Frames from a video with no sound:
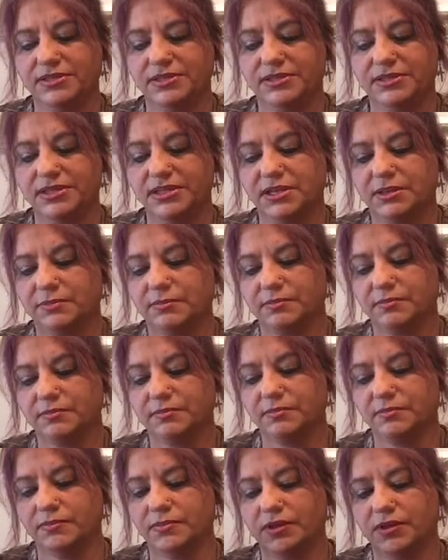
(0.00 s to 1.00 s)
the tip.
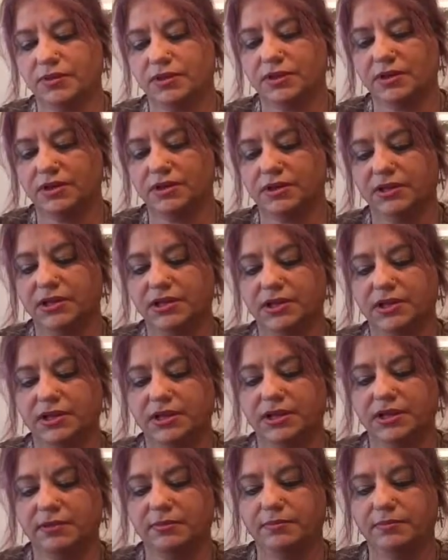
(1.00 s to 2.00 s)
You want to clean it
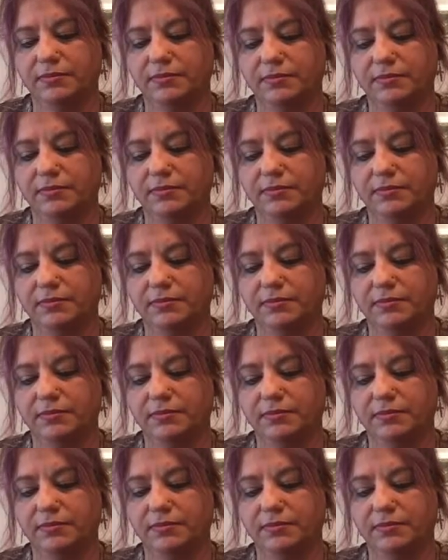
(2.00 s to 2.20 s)
up.